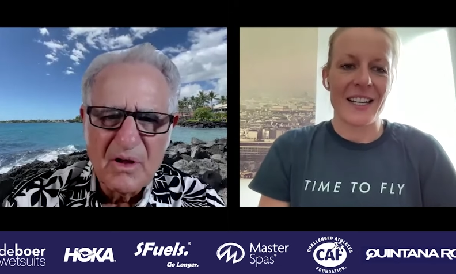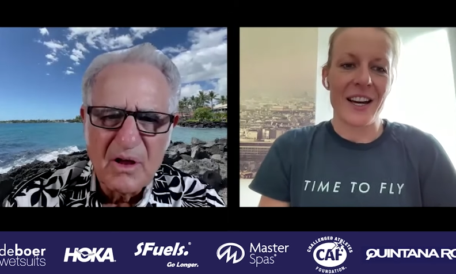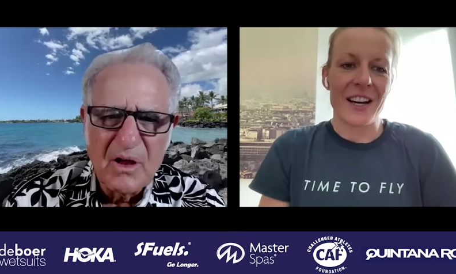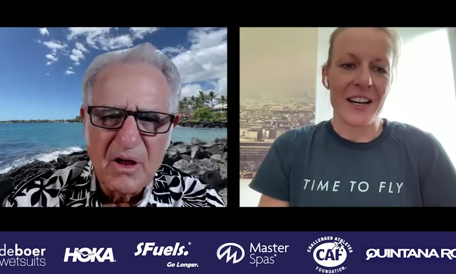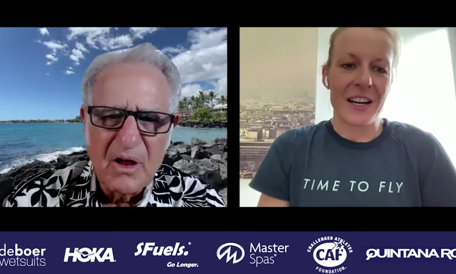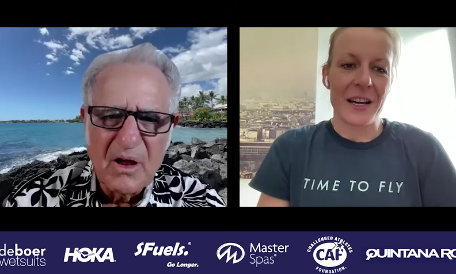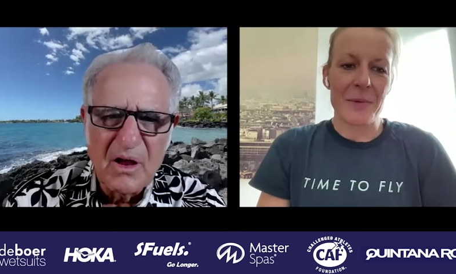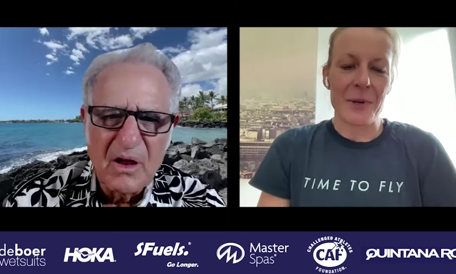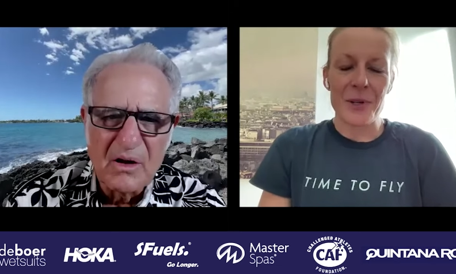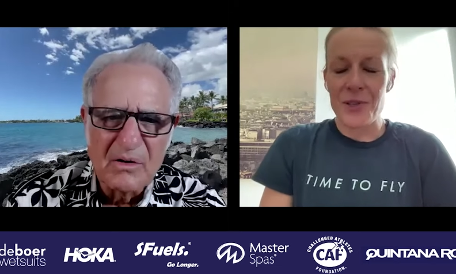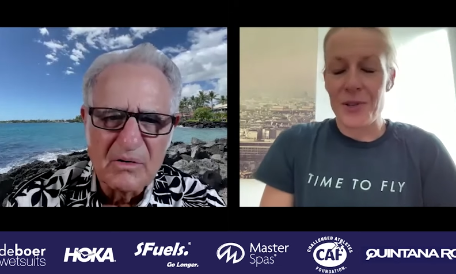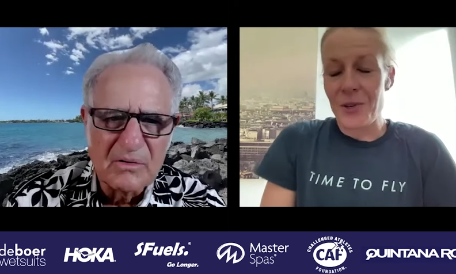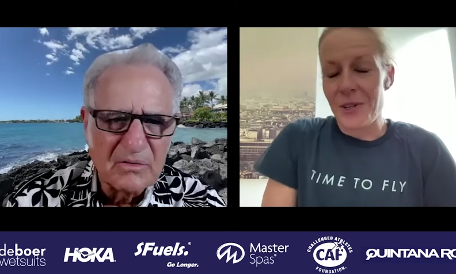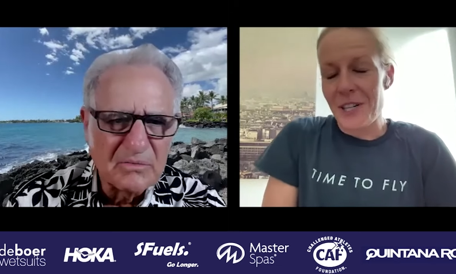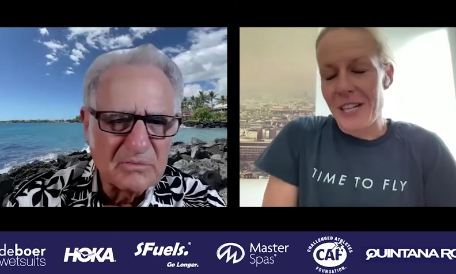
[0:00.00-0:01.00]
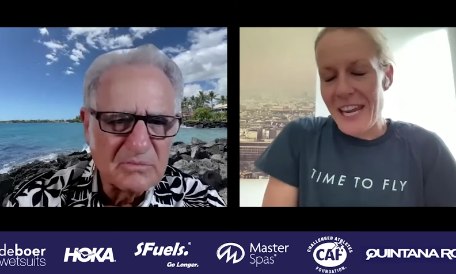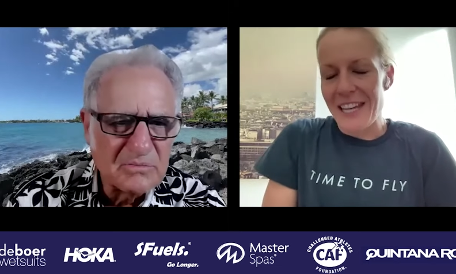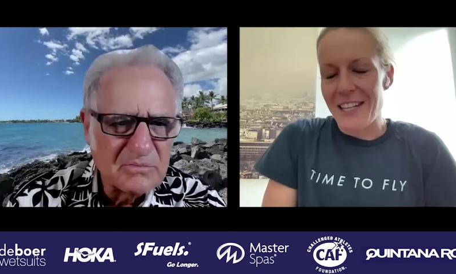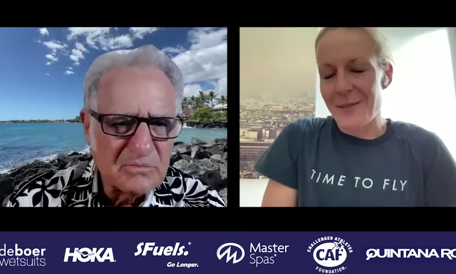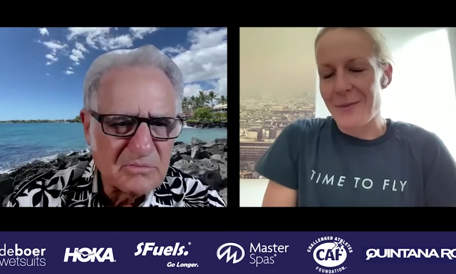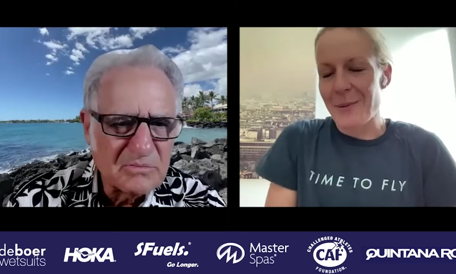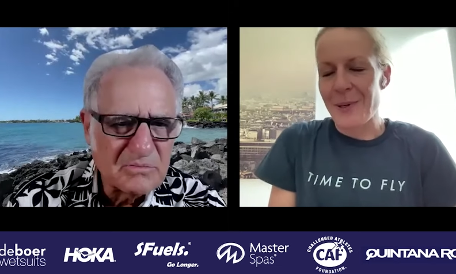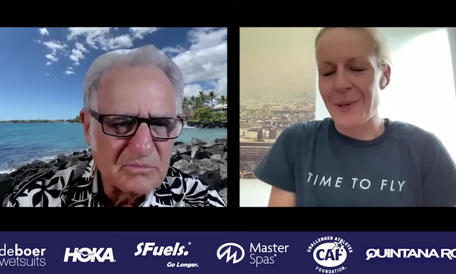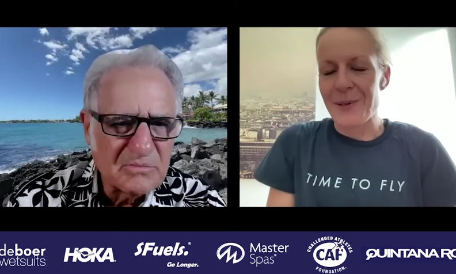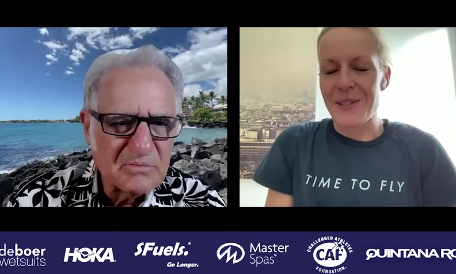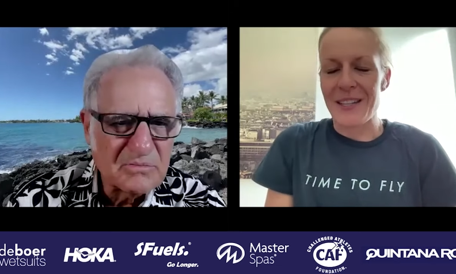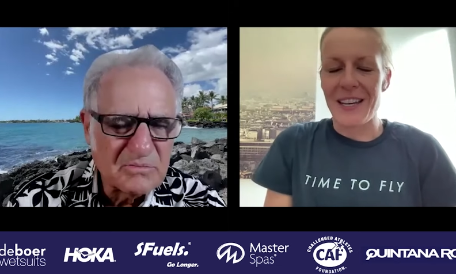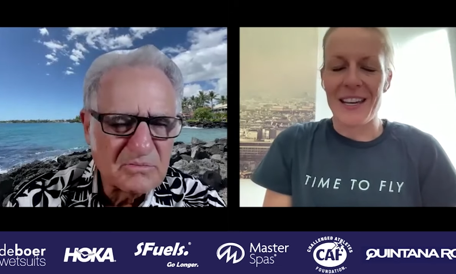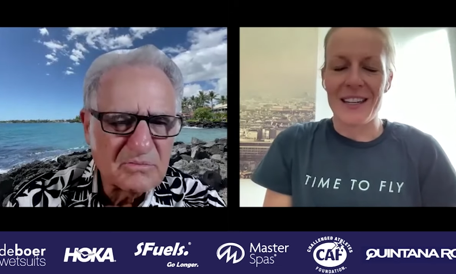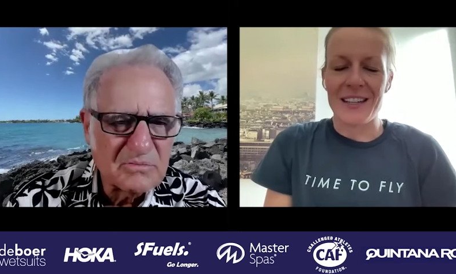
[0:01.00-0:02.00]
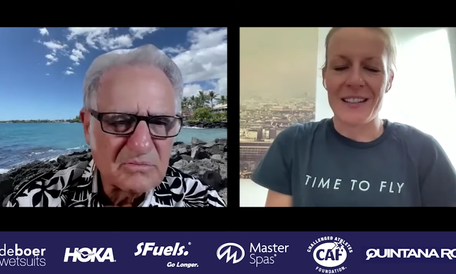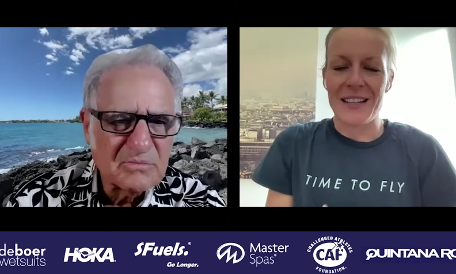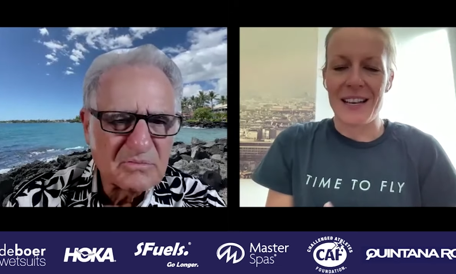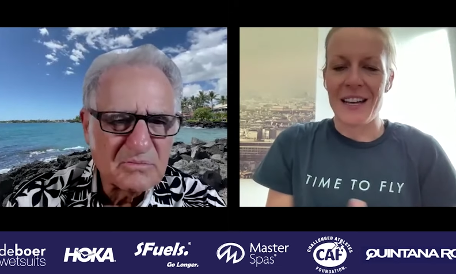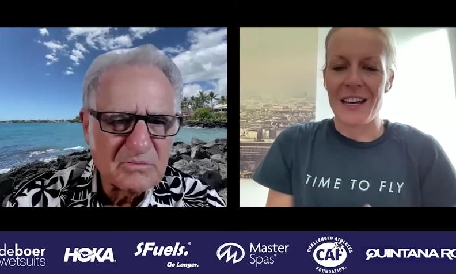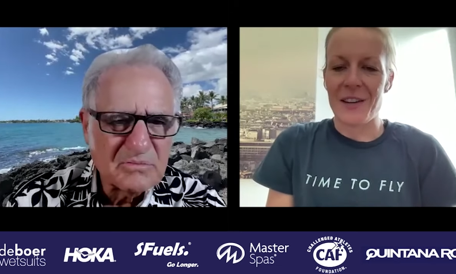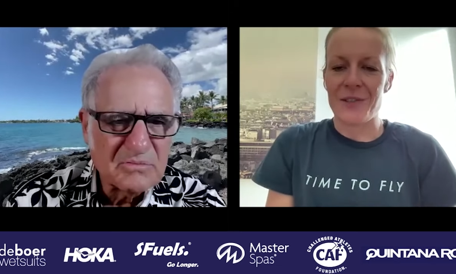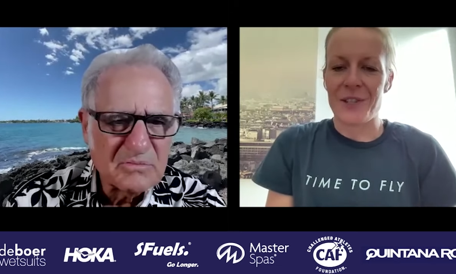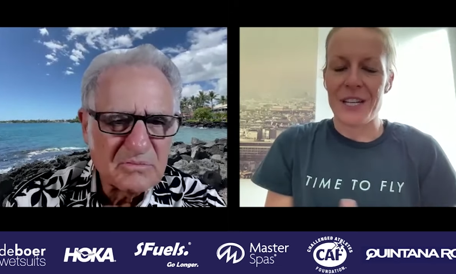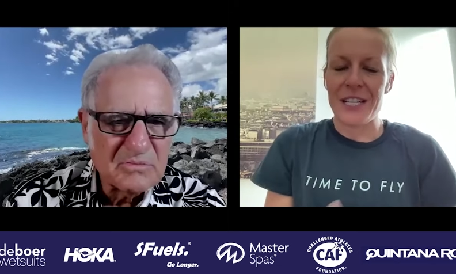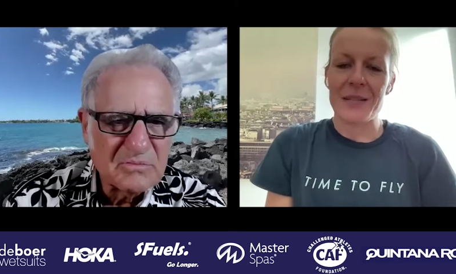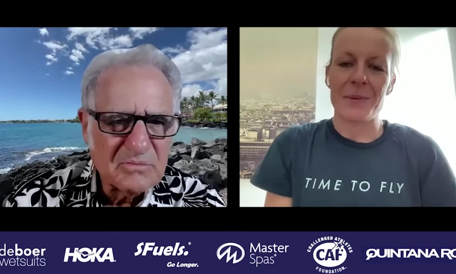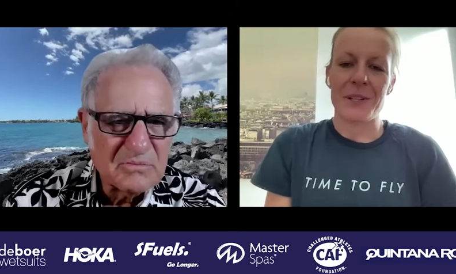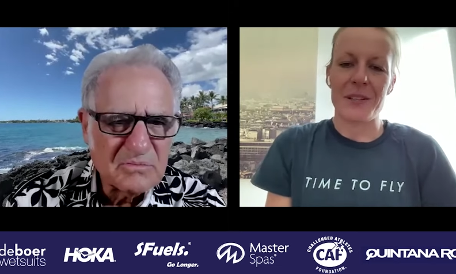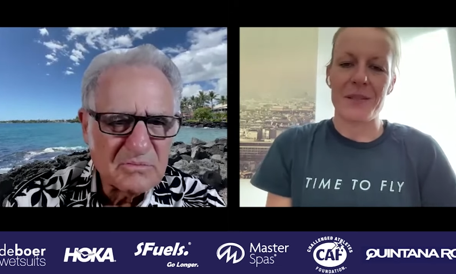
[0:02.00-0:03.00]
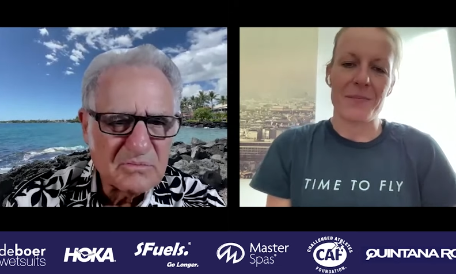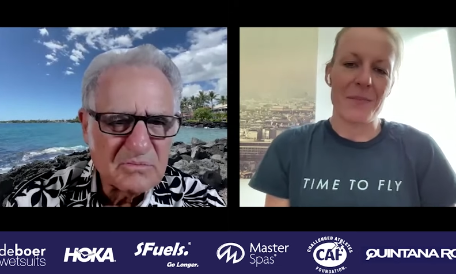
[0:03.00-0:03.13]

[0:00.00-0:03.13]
Speaker 1: Yeah, I'm not sure yet because I can decide after Nice, but